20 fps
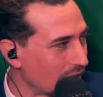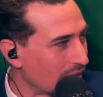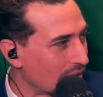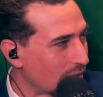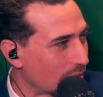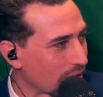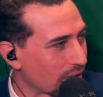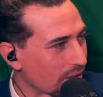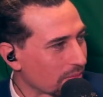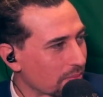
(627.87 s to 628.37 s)

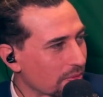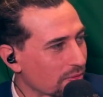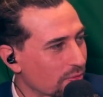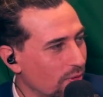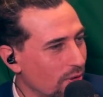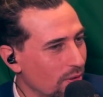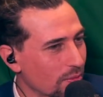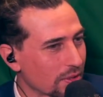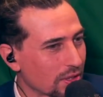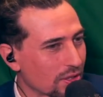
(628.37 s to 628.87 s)
Well,
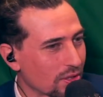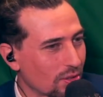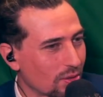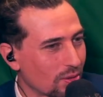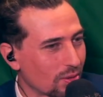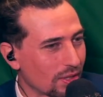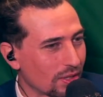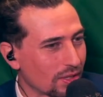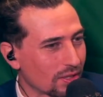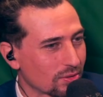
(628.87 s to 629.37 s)
before we
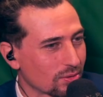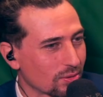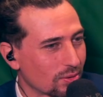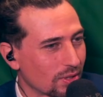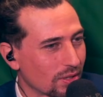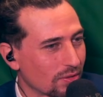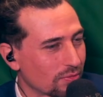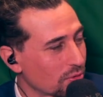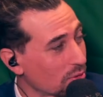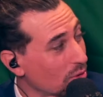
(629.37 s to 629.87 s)
go
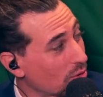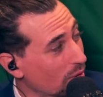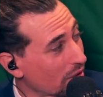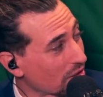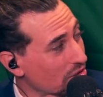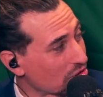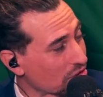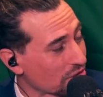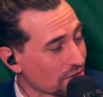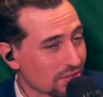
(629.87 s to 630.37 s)
to a few
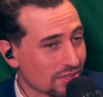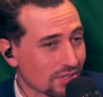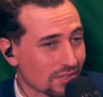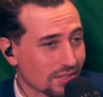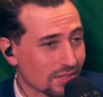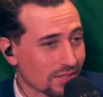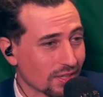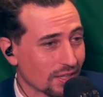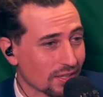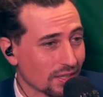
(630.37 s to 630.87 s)

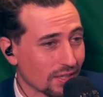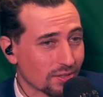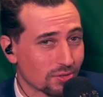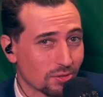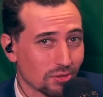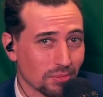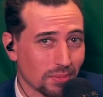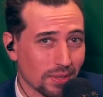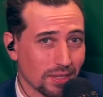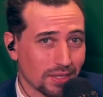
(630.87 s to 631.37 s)
questions, I'd like
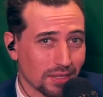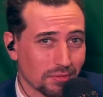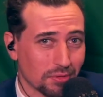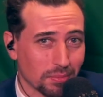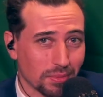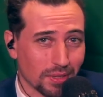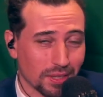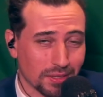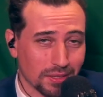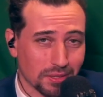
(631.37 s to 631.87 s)
to remind
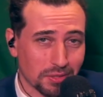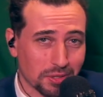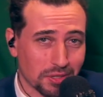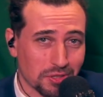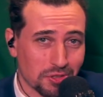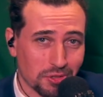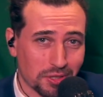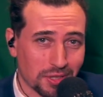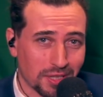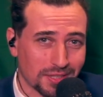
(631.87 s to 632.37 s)
everybody that you
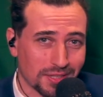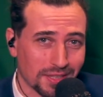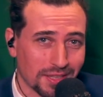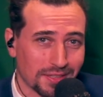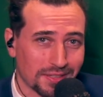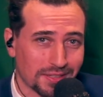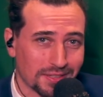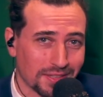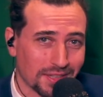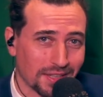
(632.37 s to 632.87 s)
can join us
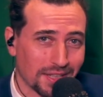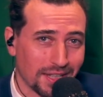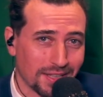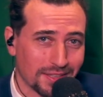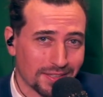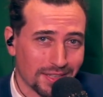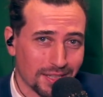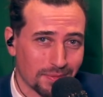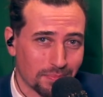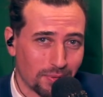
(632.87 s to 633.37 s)
at the
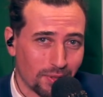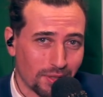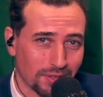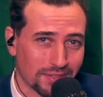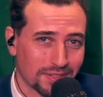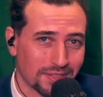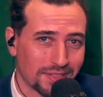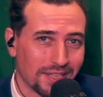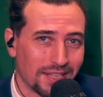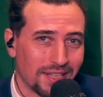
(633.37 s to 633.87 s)
heysal
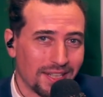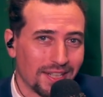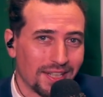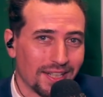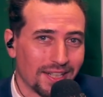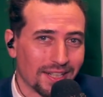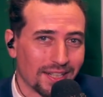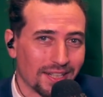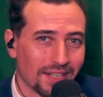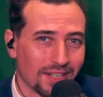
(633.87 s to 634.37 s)
Pod
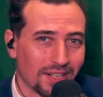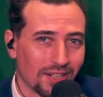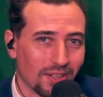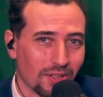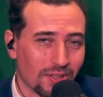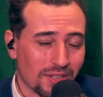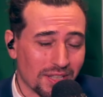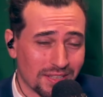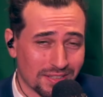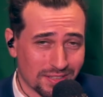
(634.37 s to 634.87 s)

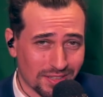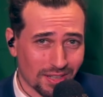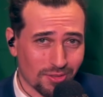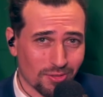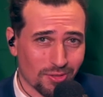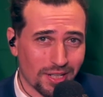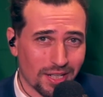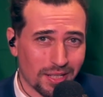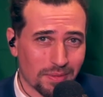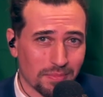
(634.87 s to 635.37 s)
on
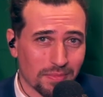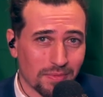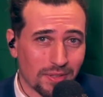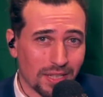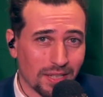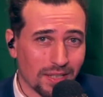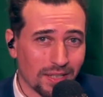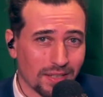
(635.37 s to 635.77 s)
Instagram.